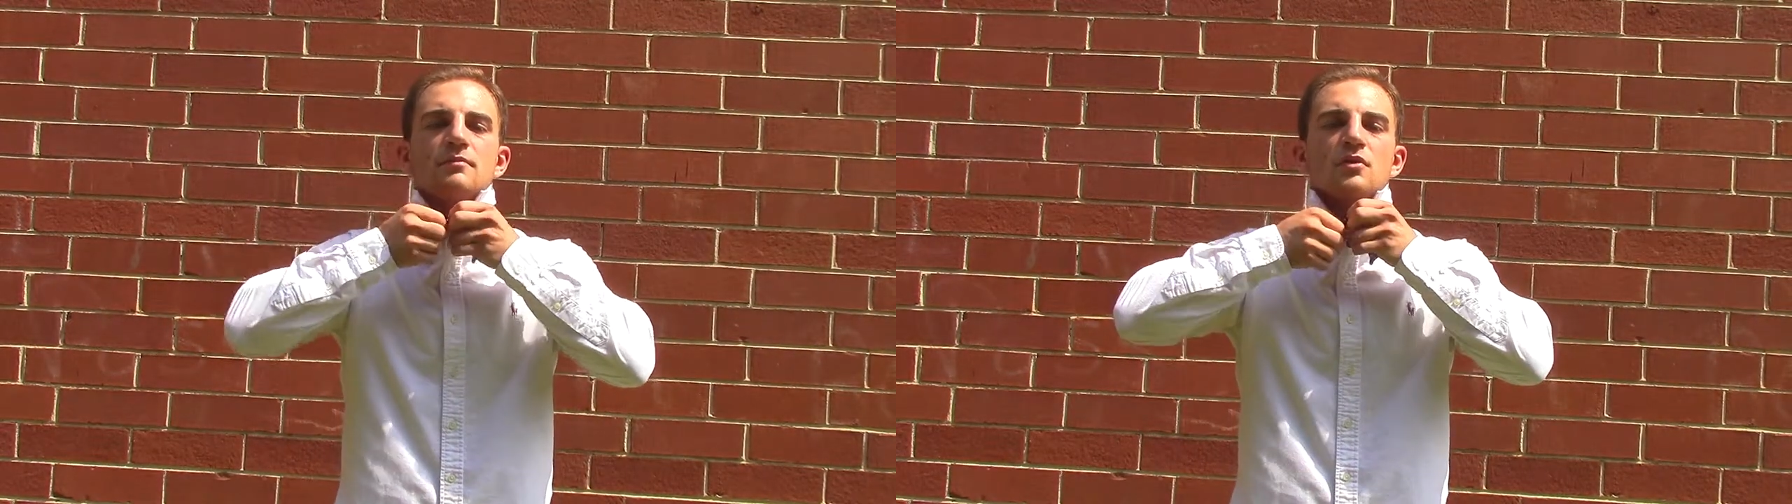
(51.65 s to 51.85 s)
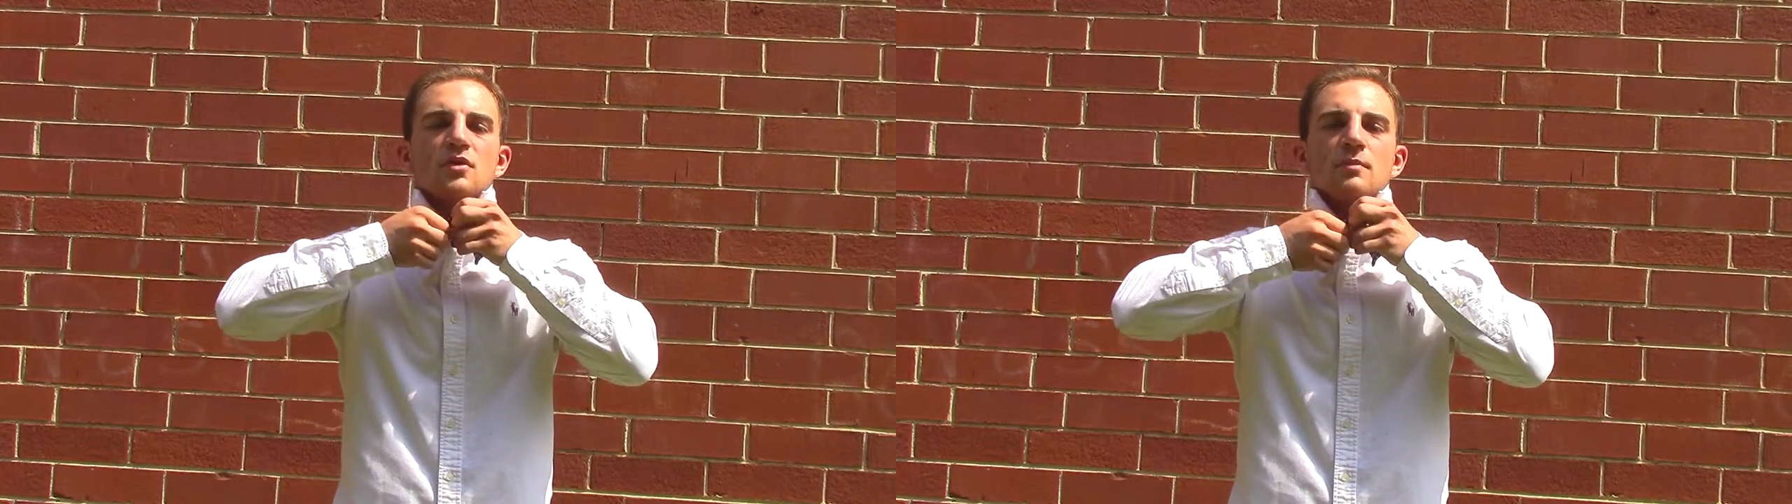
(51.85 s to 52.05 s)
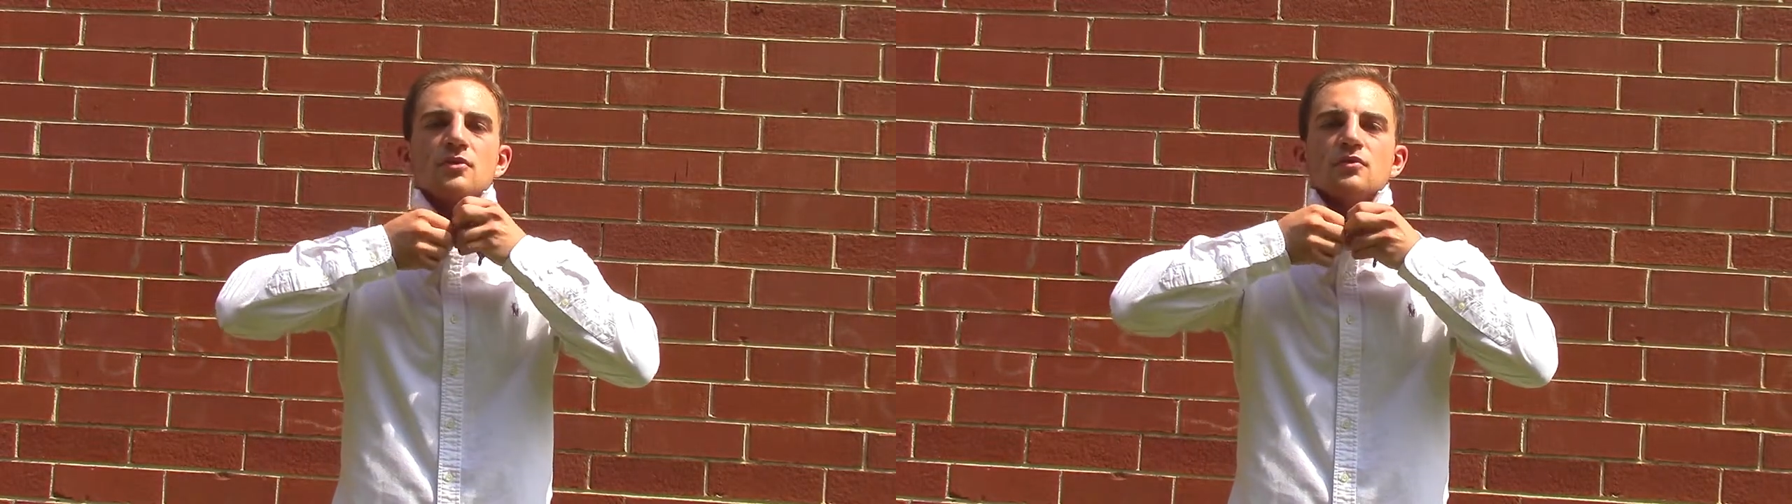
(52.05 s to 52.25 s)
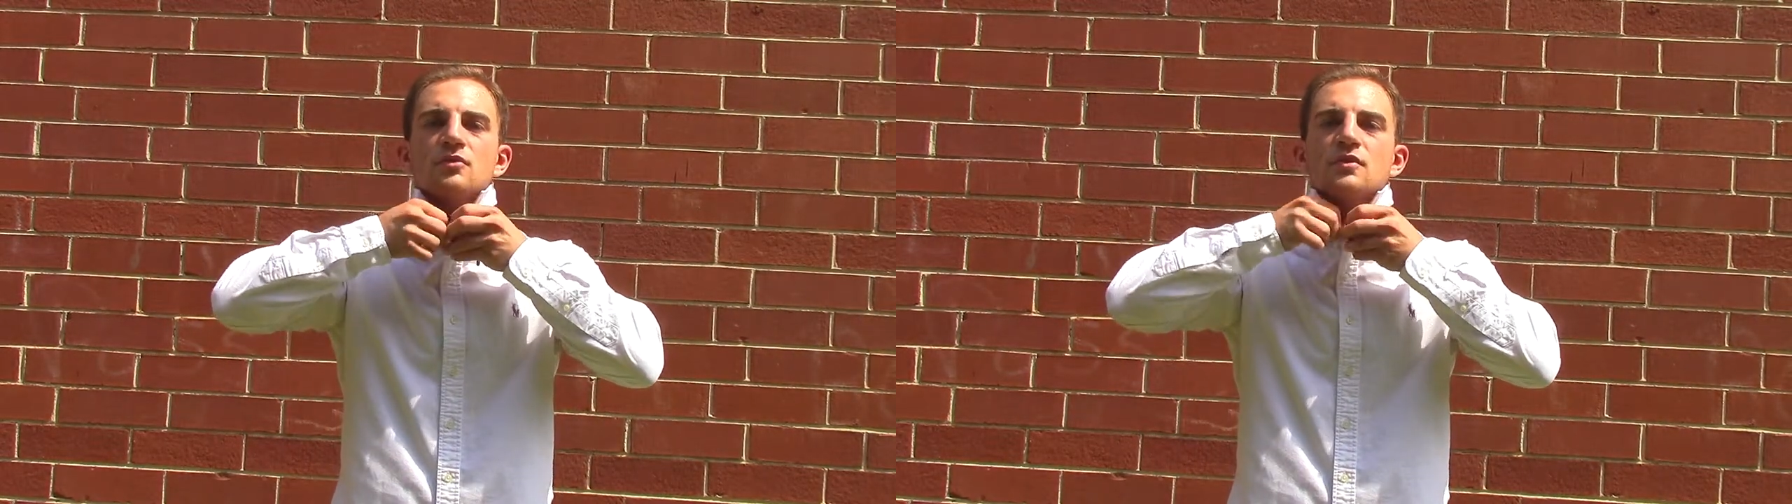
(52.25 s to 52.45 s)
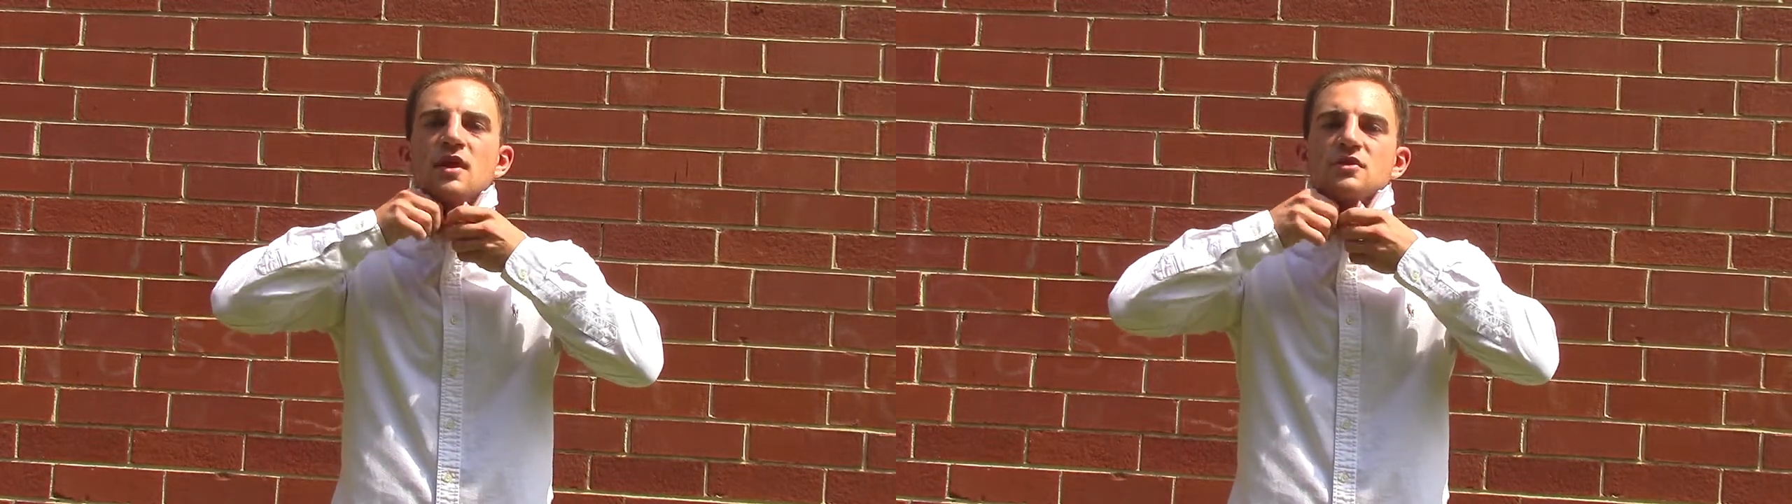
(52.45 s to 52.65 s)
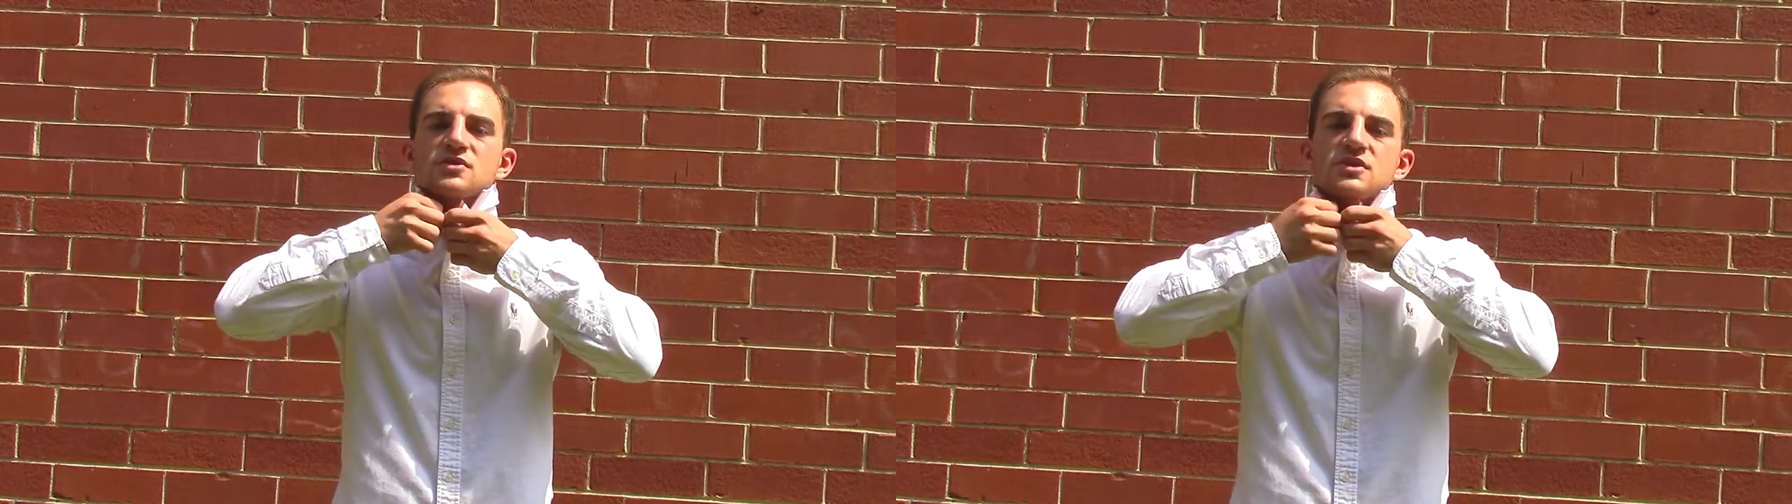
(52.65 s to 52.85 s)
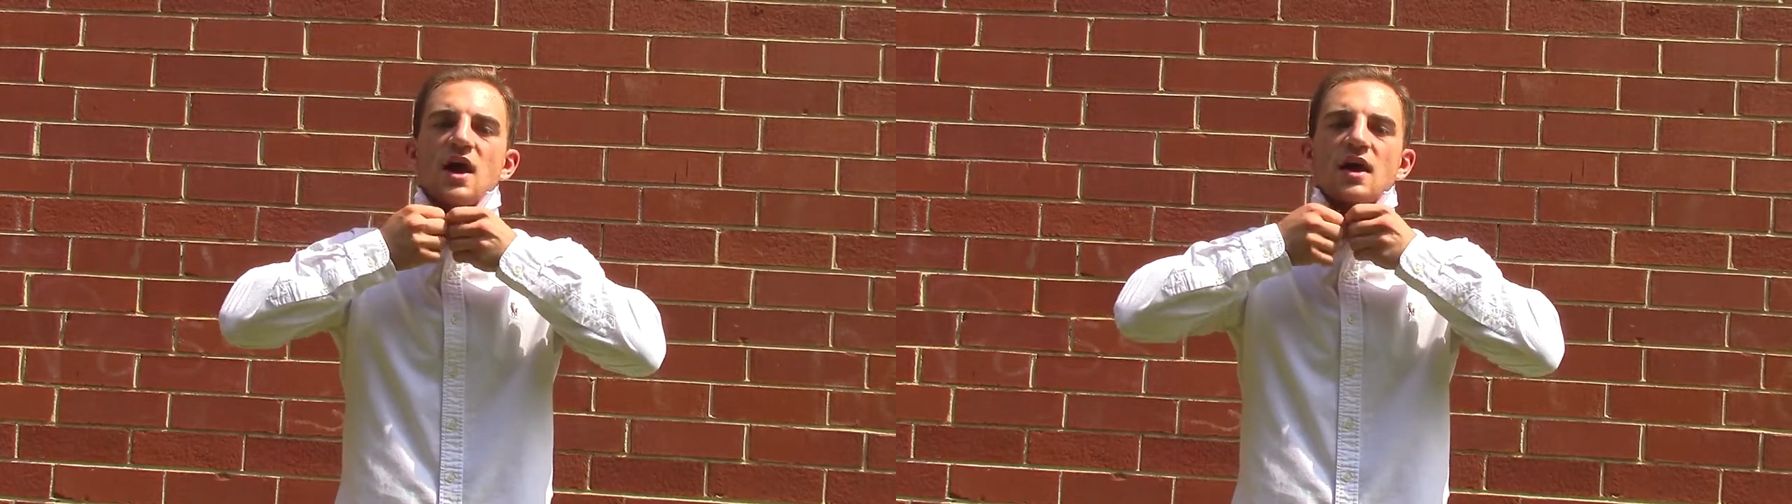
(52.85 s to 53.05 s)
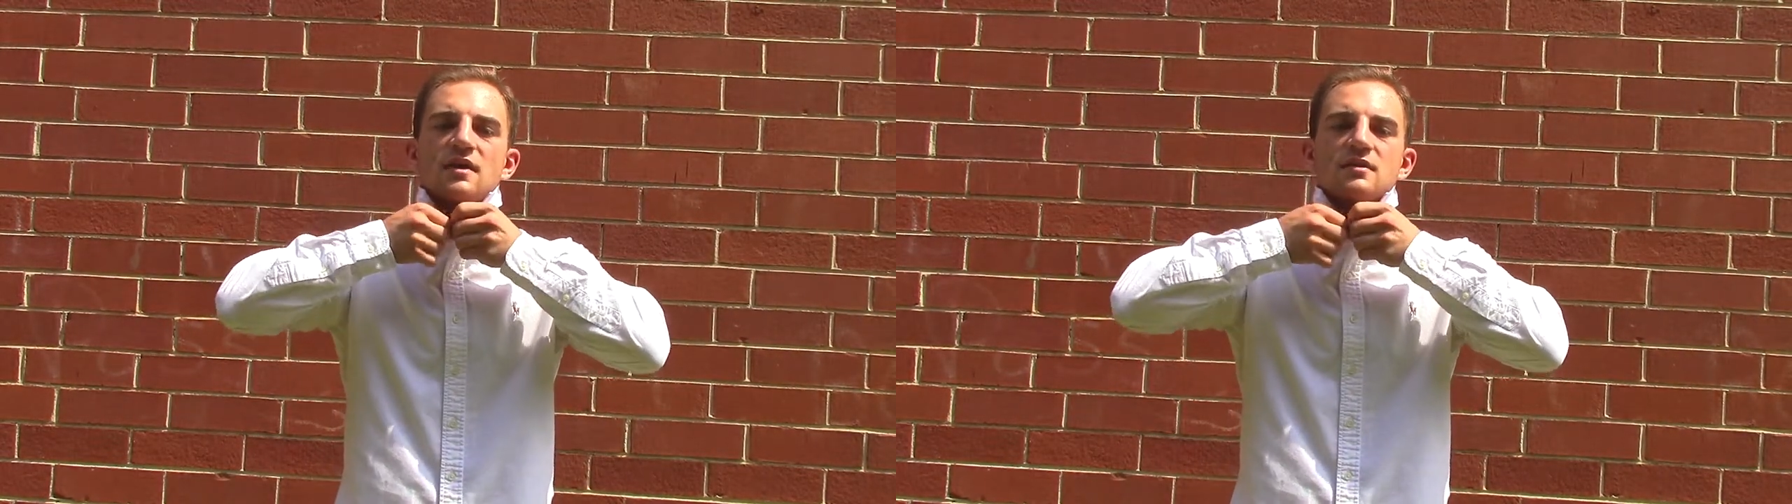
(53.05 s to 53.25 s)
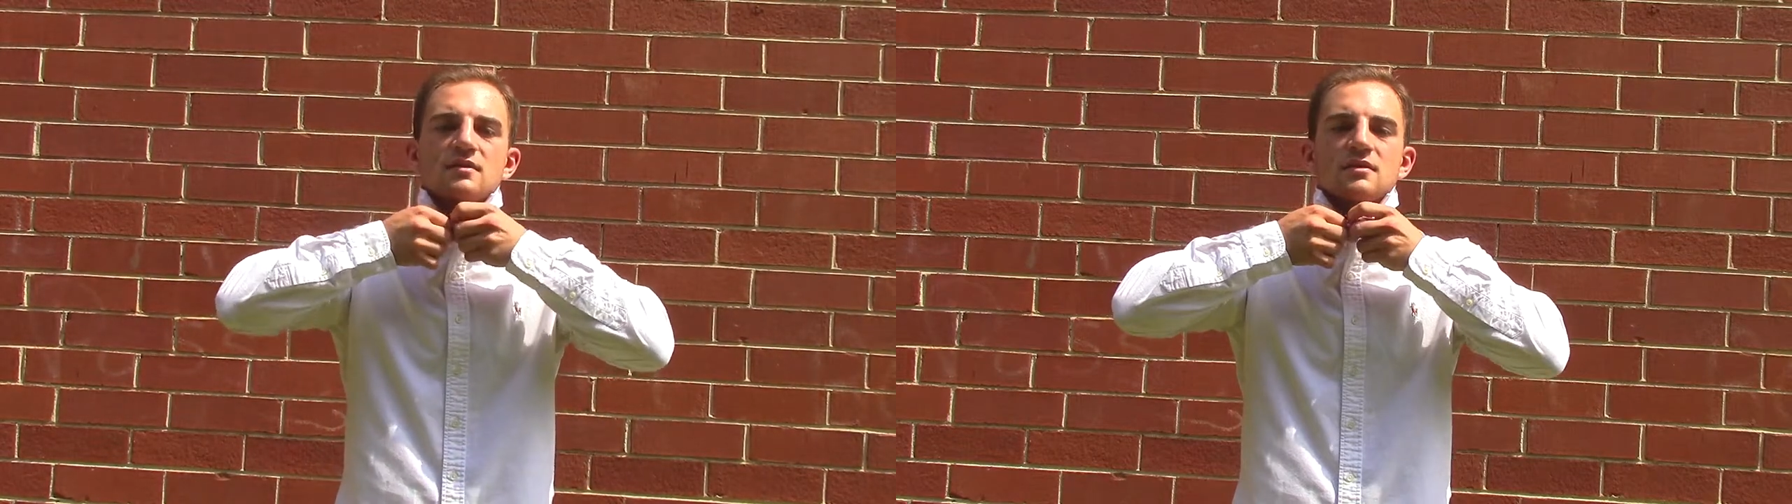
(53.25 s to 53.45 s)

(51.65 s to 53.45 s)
pull them through the other side,